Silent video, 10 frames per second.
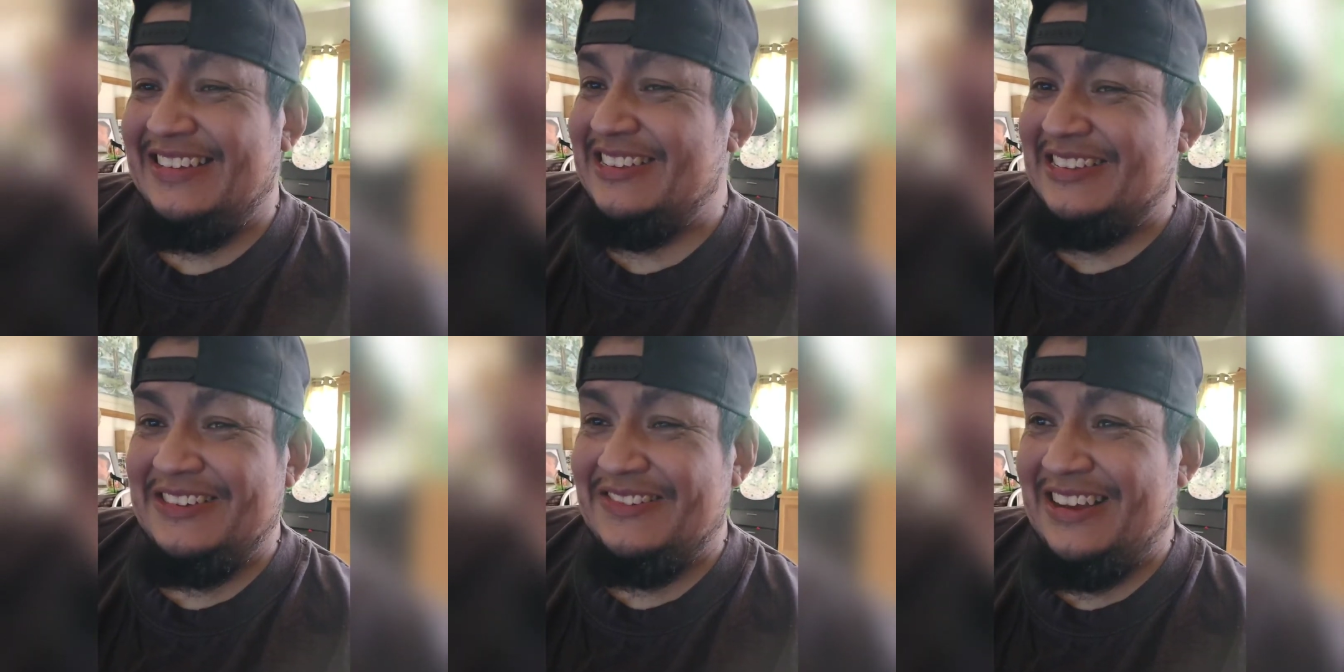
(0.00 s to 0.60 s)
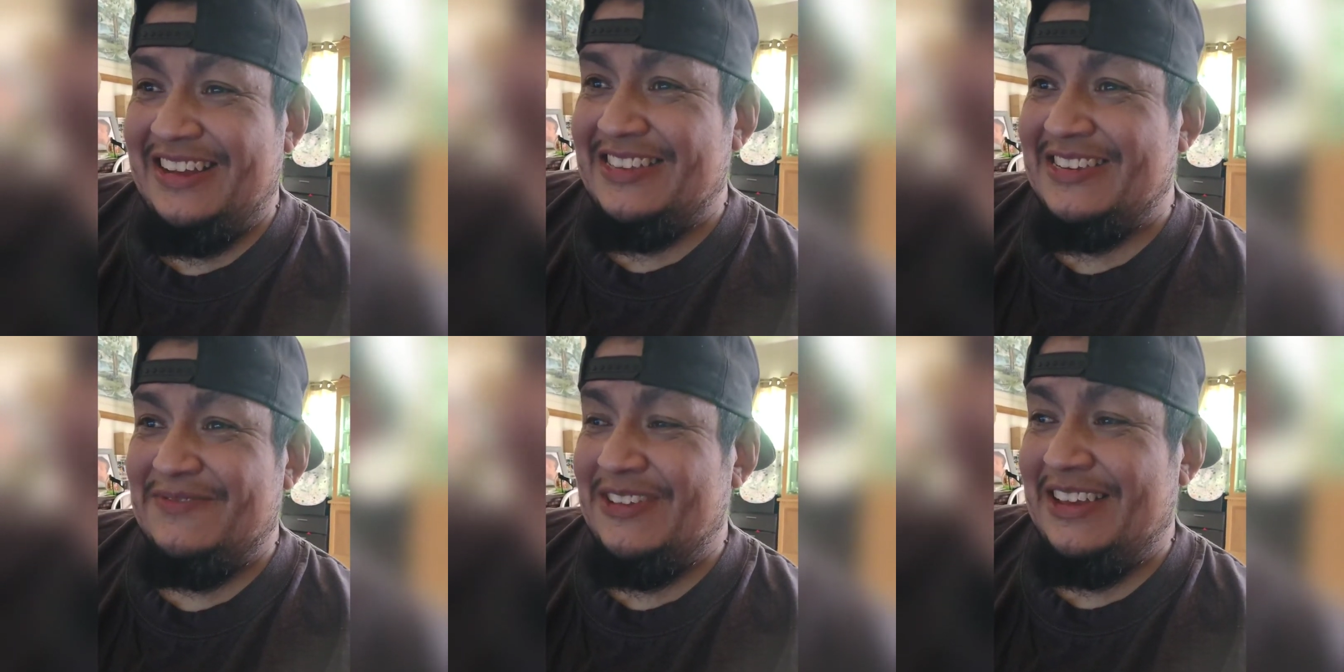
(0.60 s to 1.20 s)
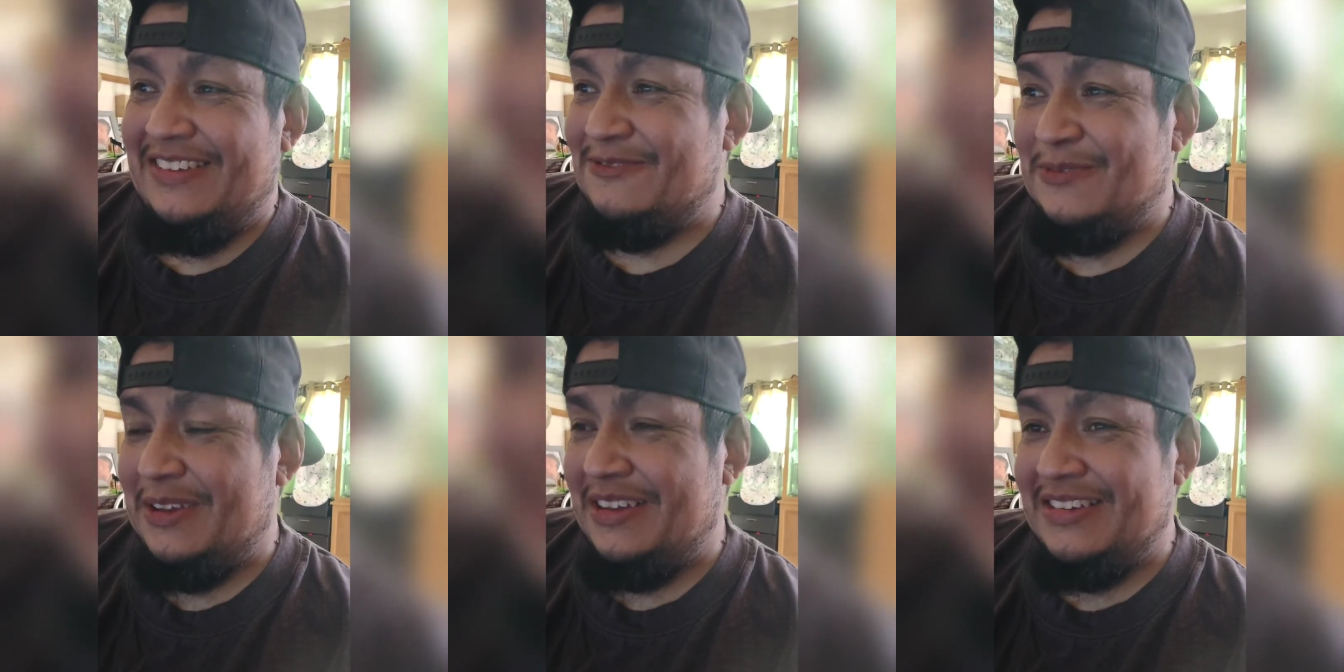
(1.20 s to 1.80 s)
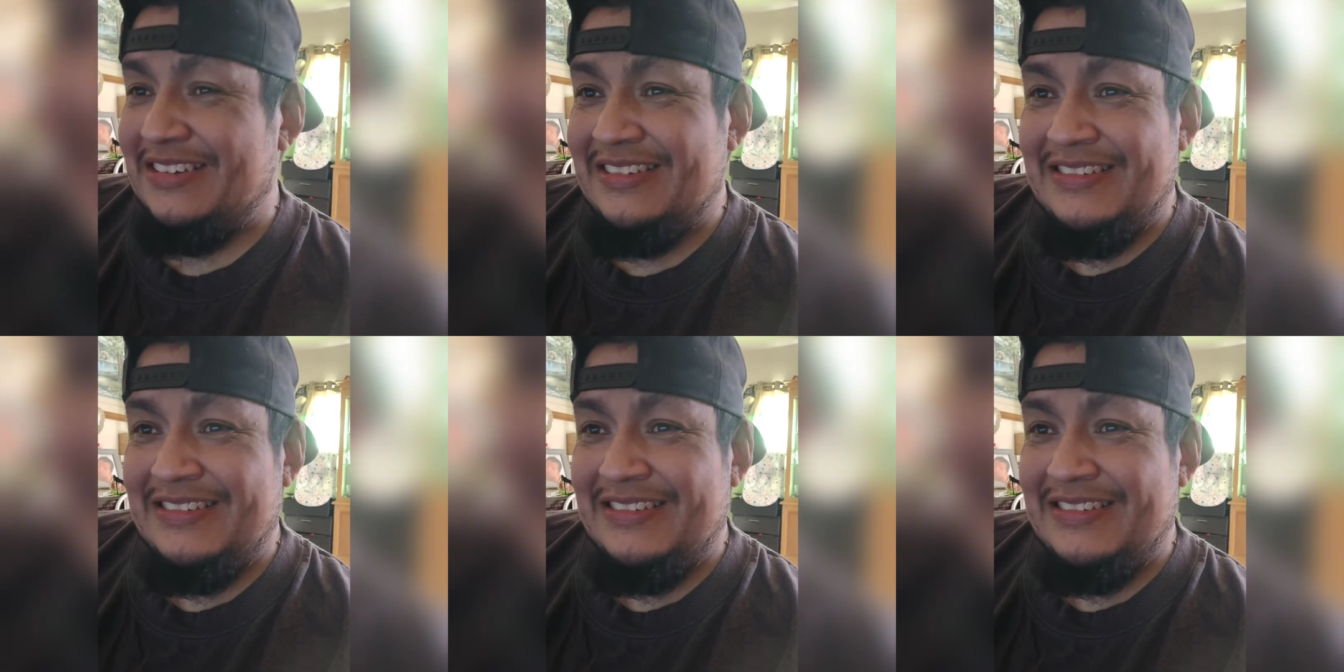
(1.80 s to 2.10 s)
he still got it, man. Fuck.